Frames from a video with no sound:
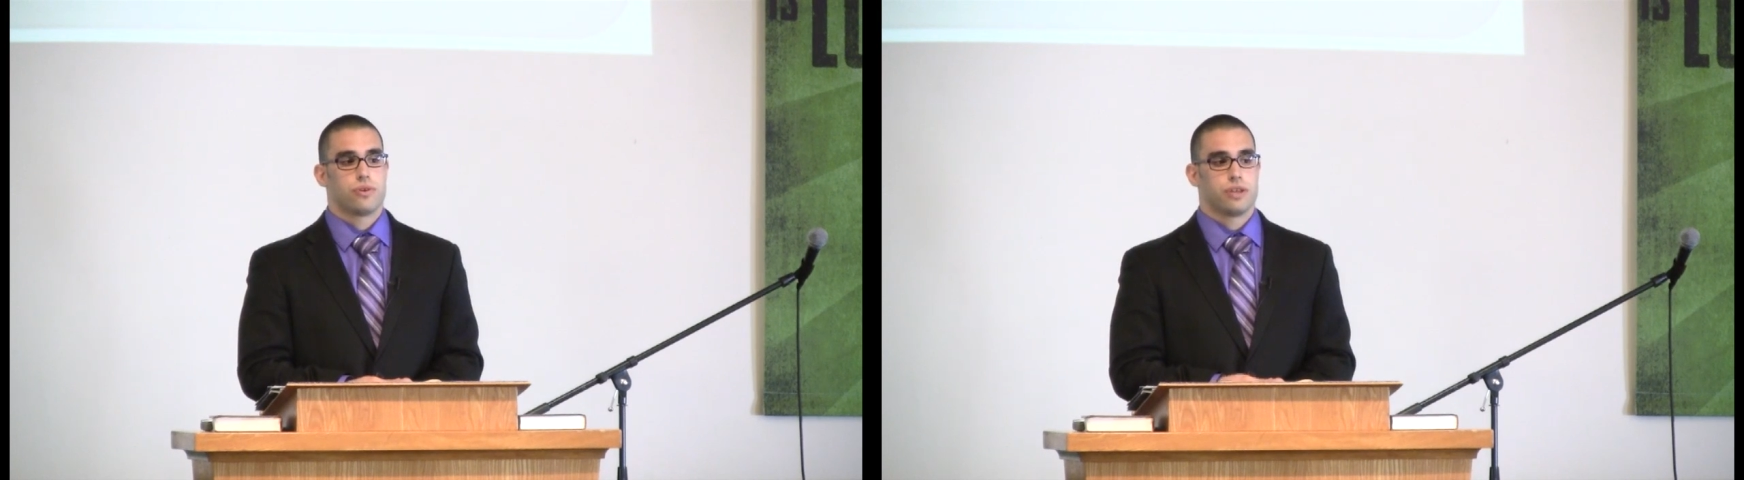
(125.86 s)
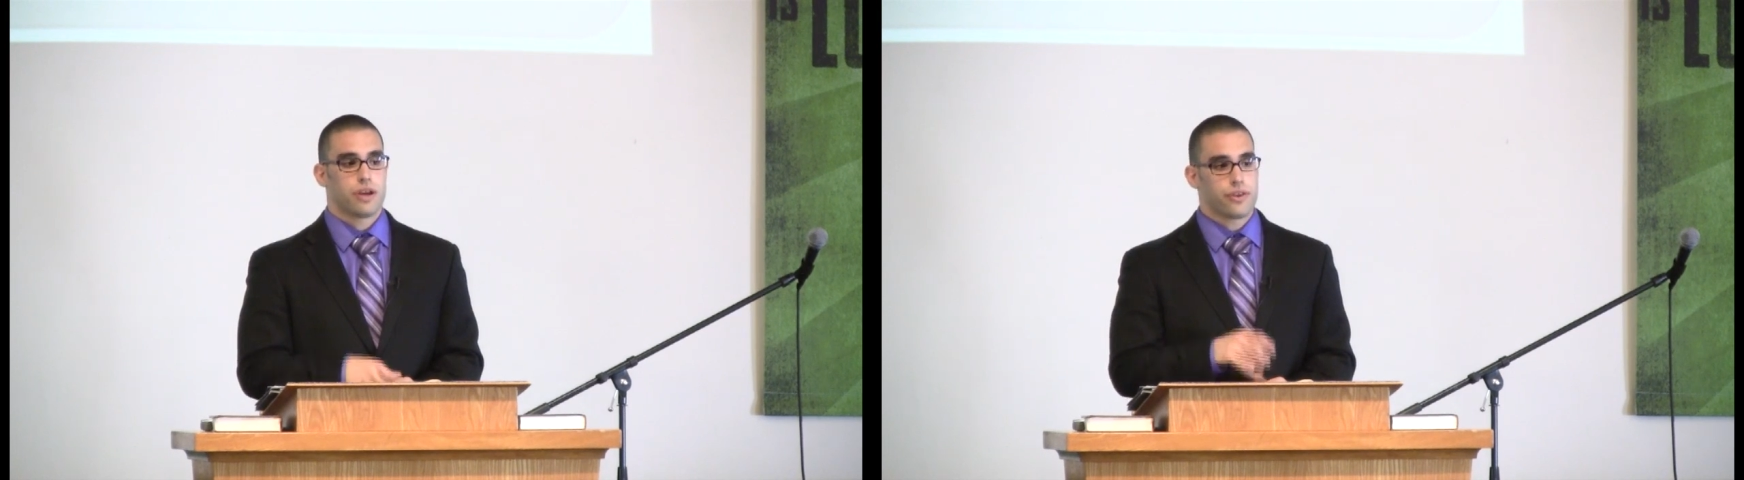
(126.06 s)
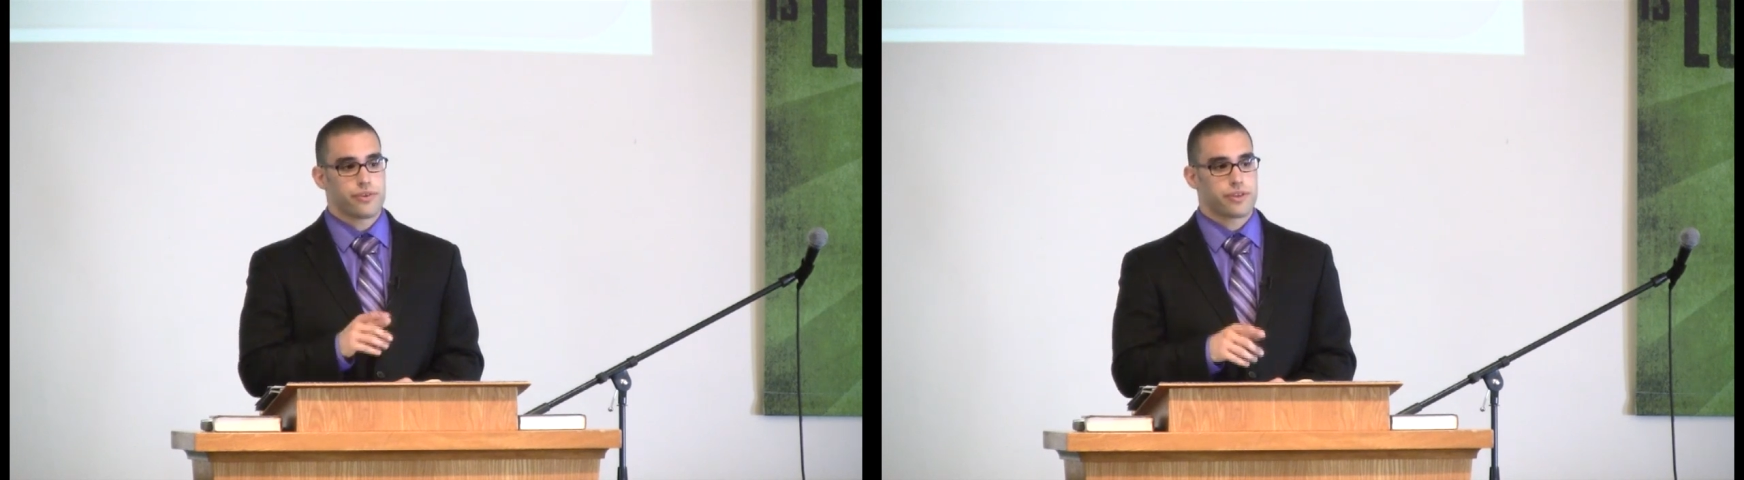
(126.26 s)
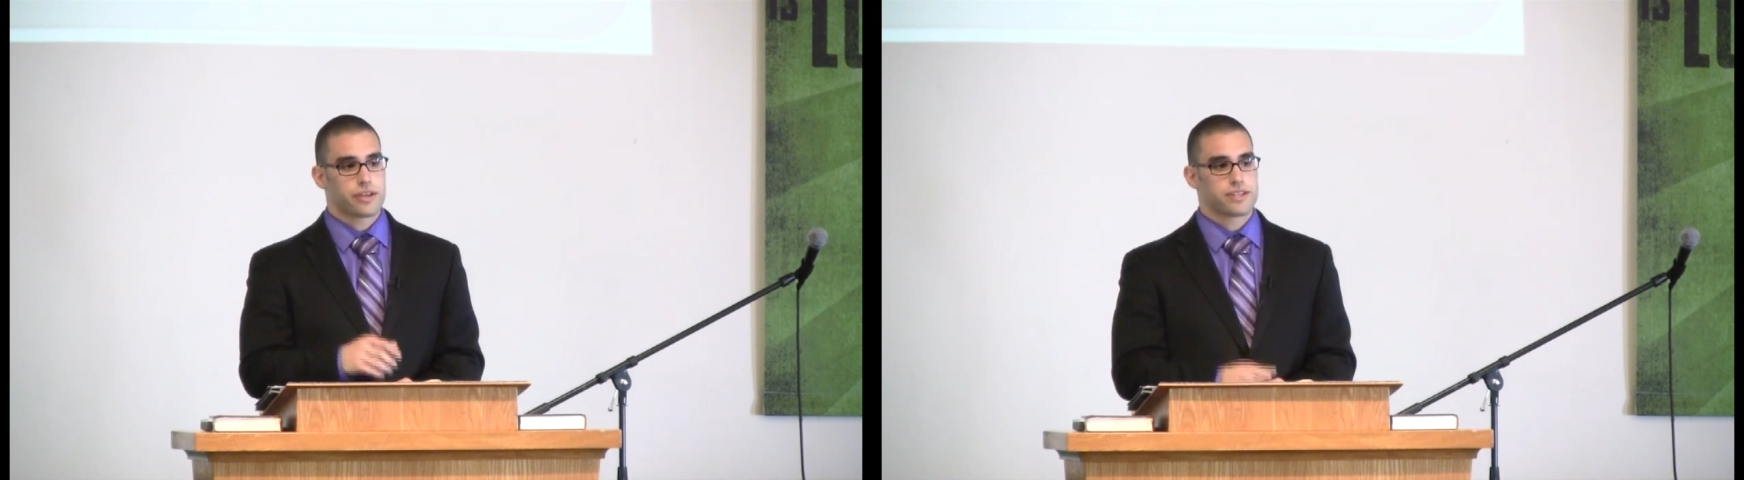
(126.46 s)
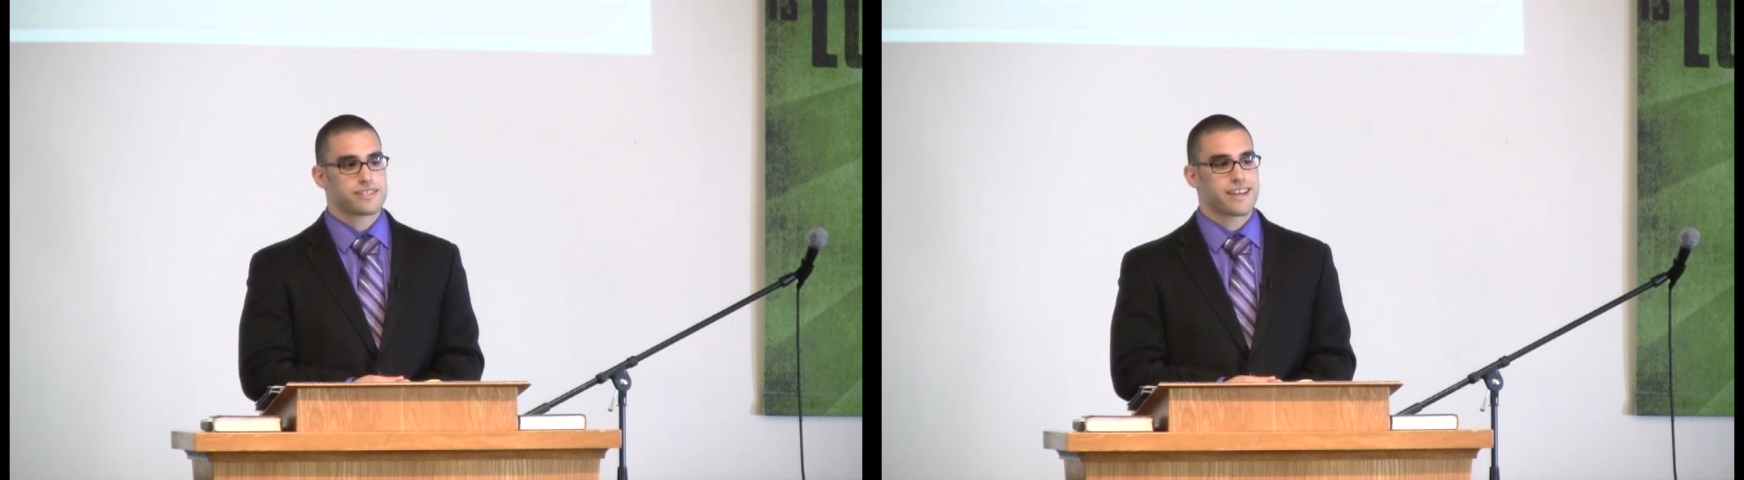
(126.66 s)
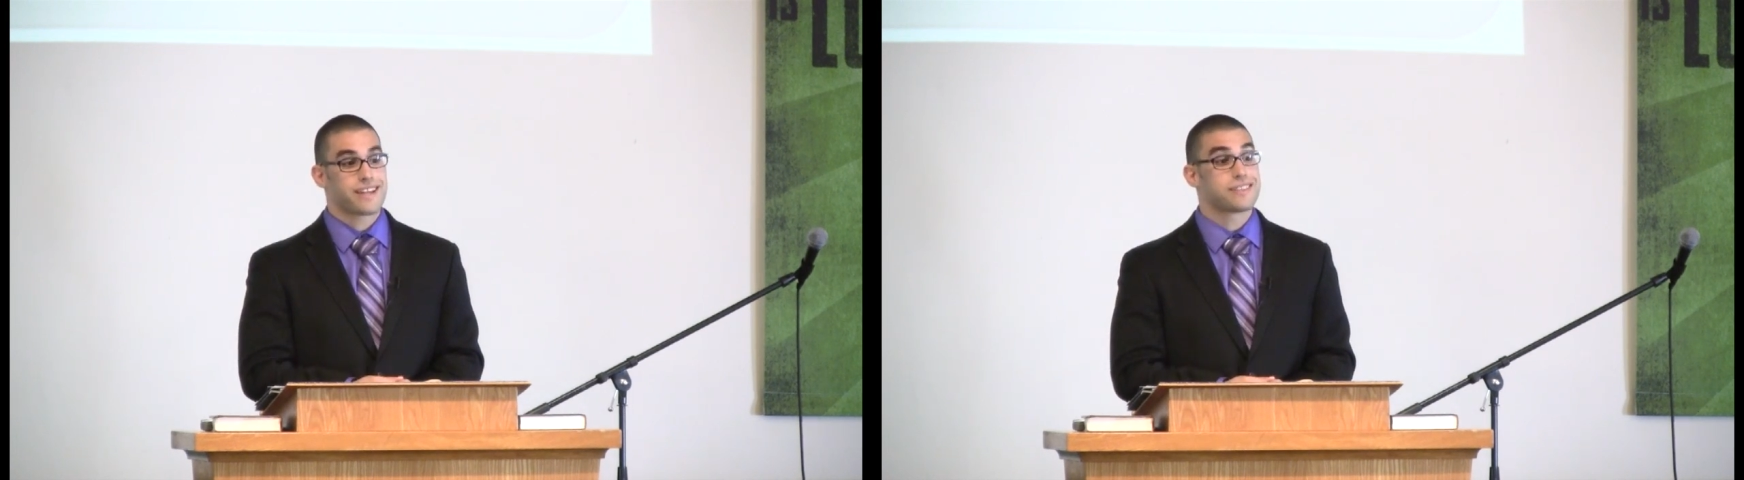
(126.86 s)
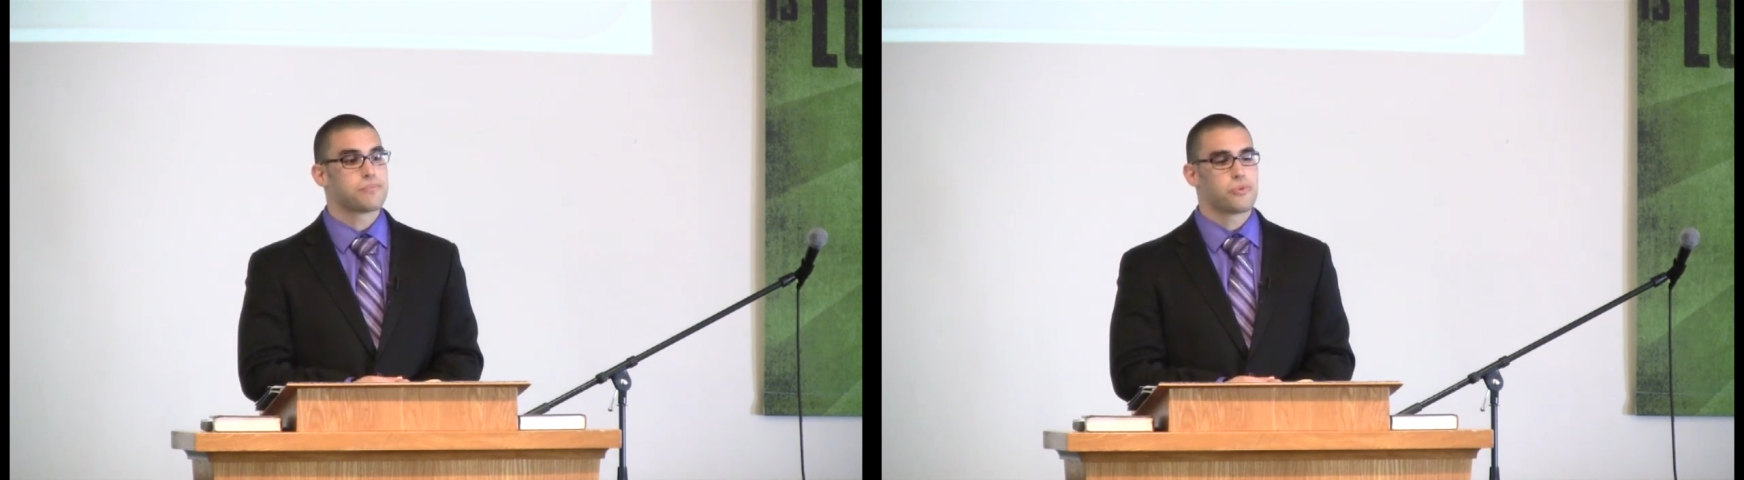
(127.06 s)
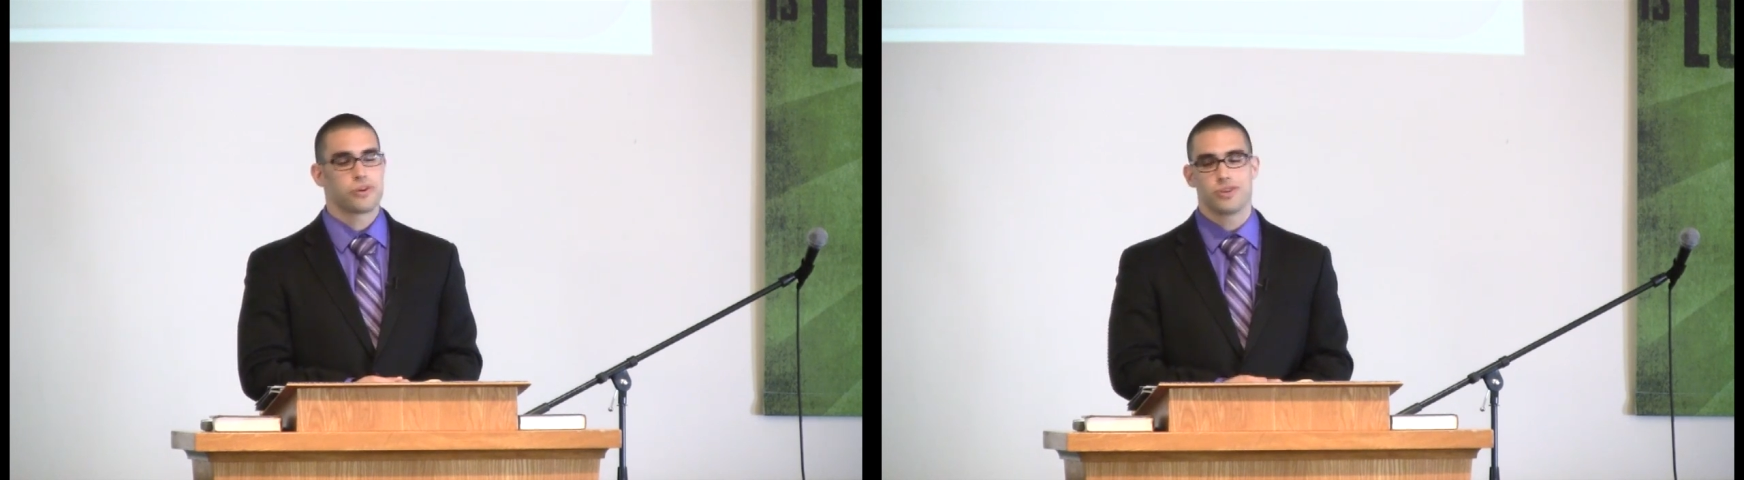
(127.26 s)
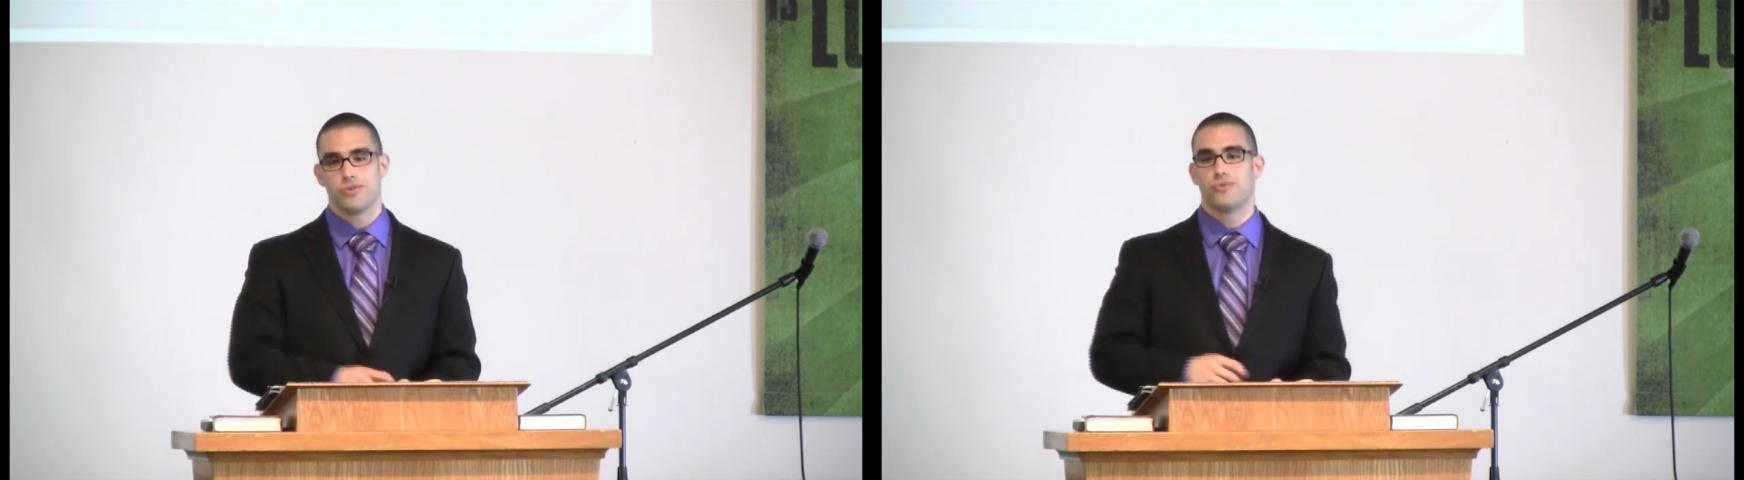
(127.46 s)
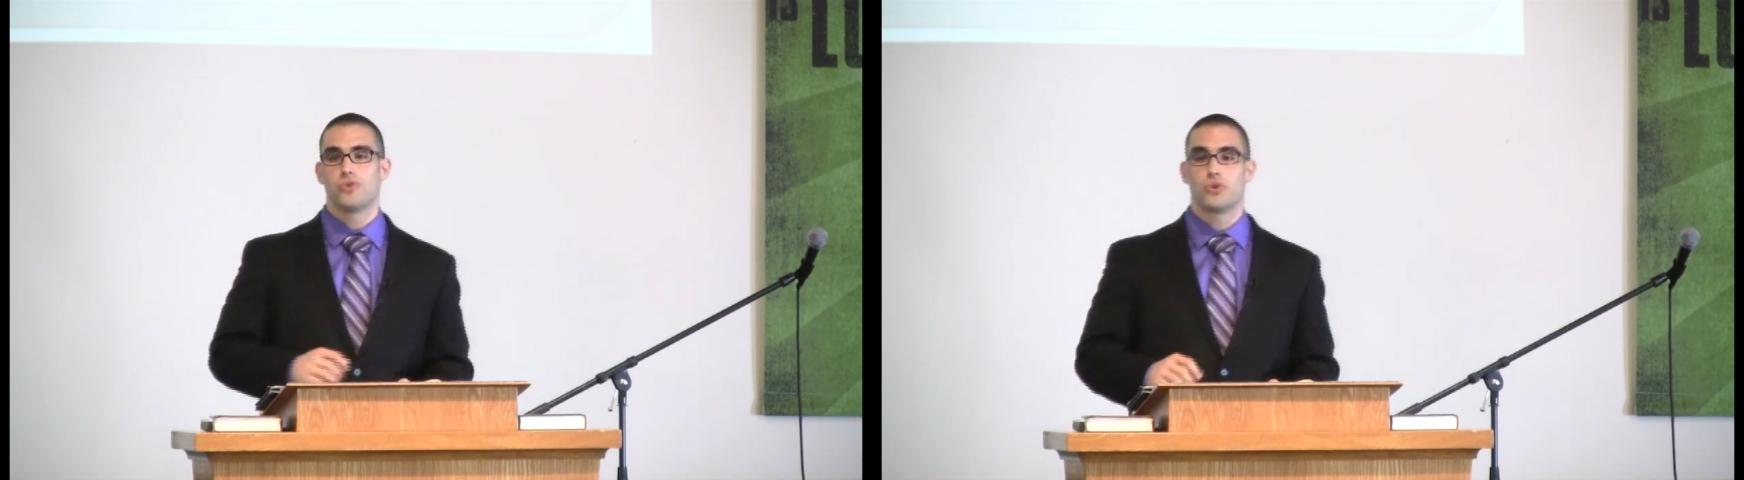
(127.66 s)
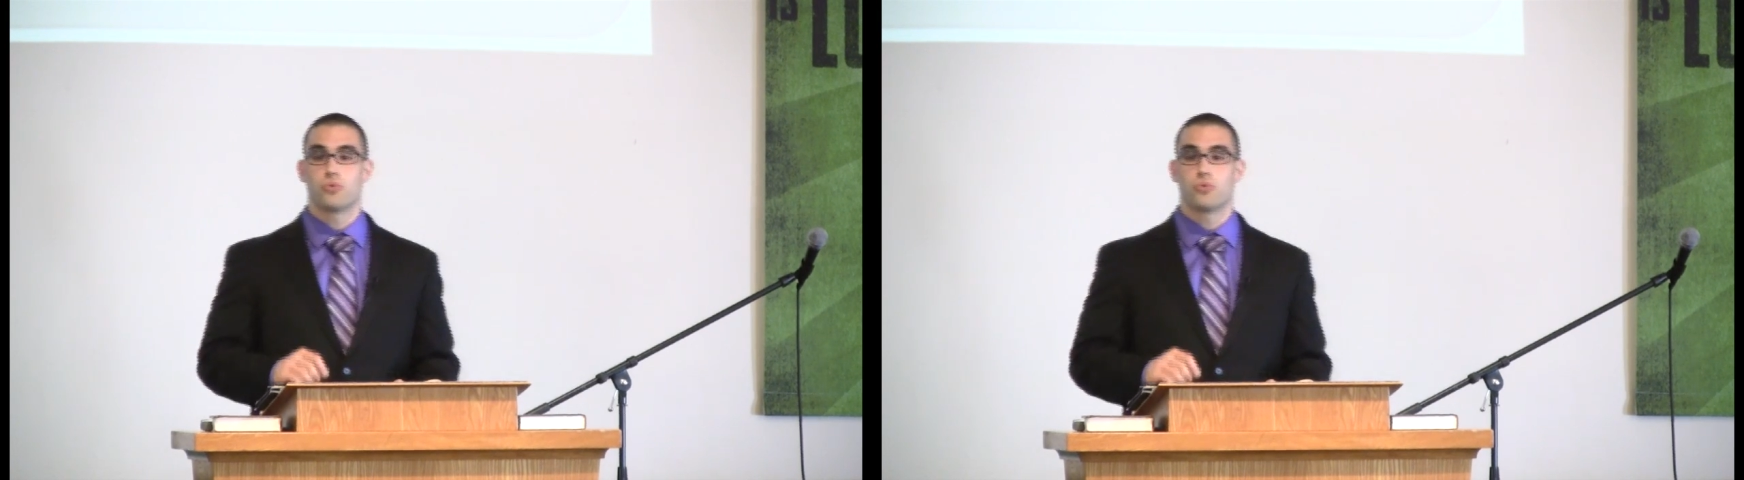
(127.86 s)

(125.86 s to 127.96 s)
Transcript: the other thing is that the more you